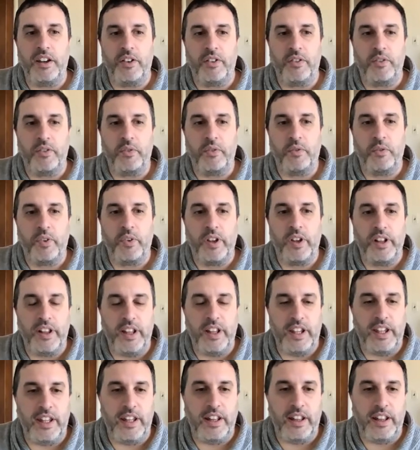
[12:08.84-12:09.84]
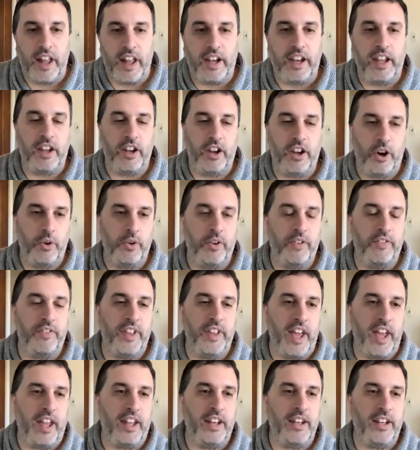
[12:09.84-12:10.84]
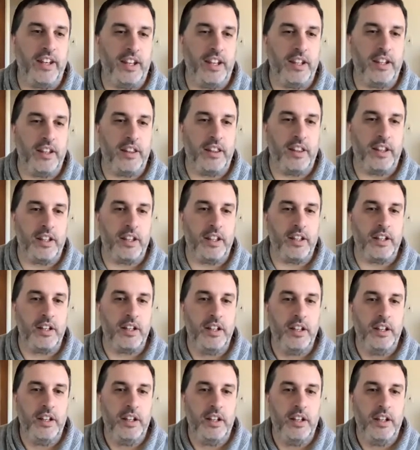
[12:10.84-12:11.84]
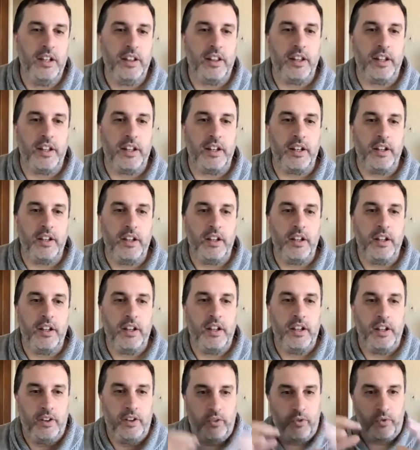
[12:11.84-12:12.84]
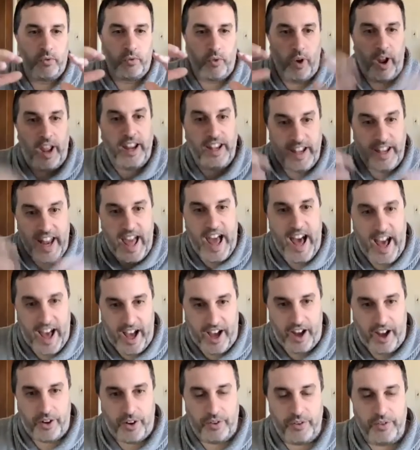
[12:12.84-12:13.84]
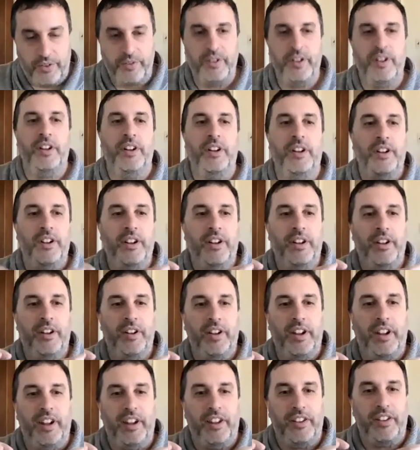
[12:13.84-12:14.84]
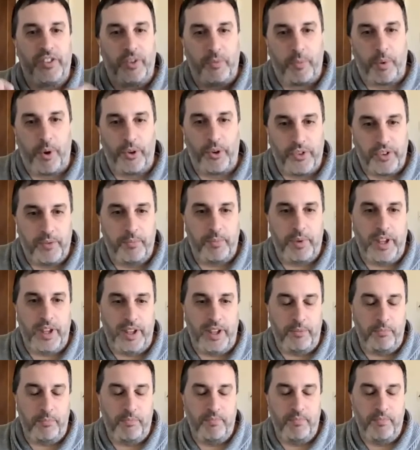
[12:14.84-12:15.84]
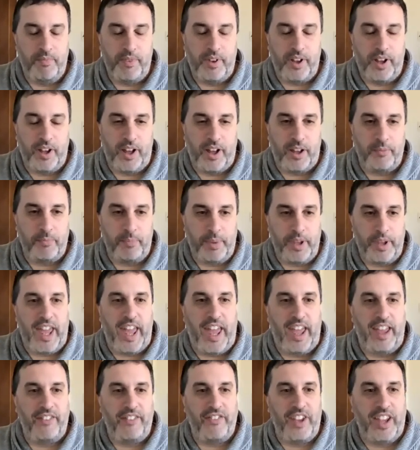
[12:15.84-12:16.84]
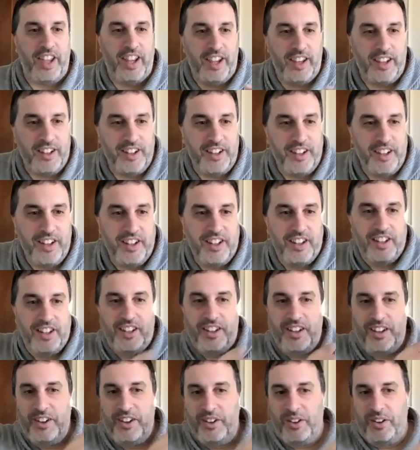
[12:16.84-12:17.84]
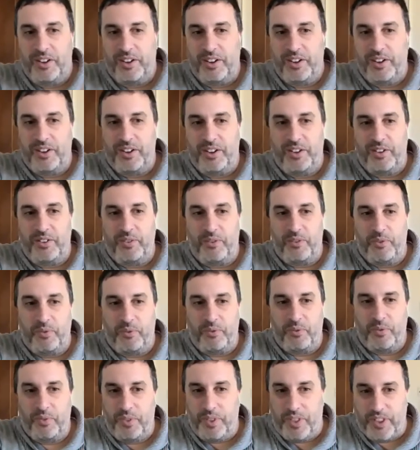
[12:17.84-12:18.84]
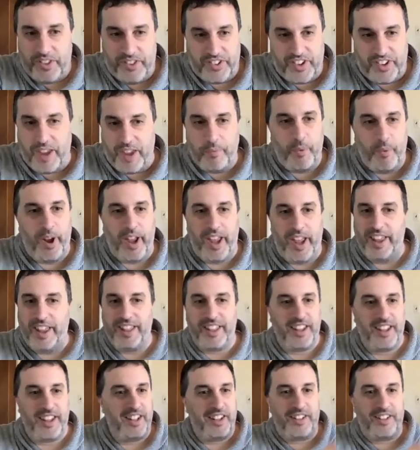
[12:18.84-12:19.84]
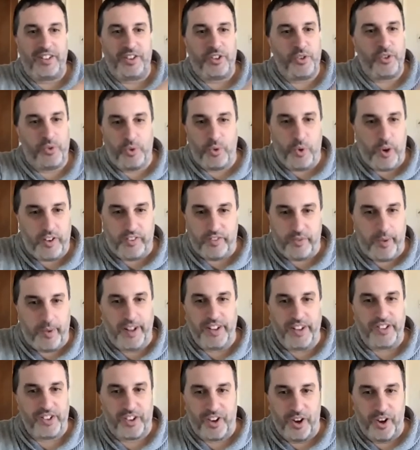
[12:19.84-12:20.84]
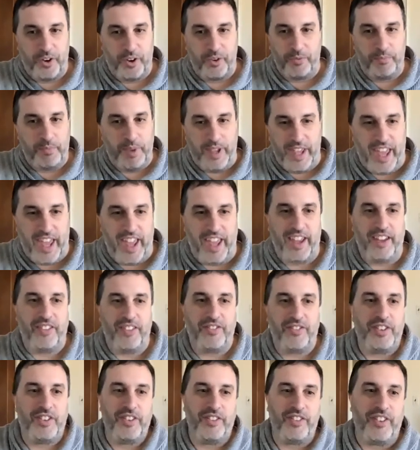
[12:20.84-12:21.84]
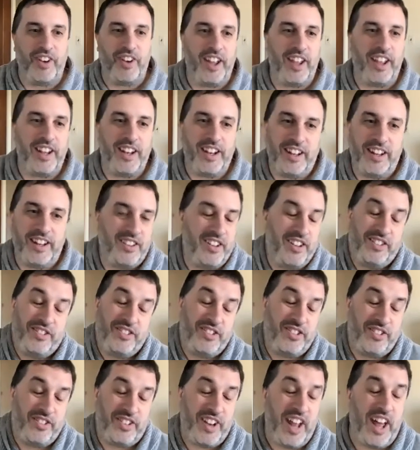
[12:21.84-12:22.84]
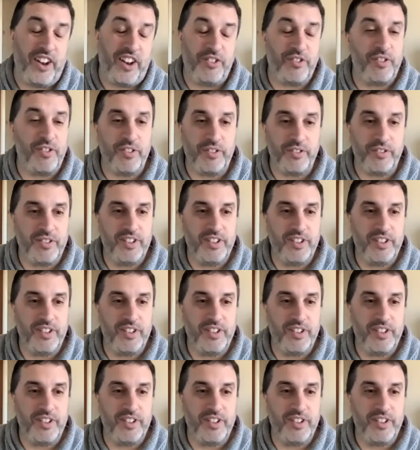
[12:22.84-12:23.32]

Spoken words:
Really letting go of the idea that right now is supposed to be behaving the same way that 12 months ago behaved, right? And it's just not true.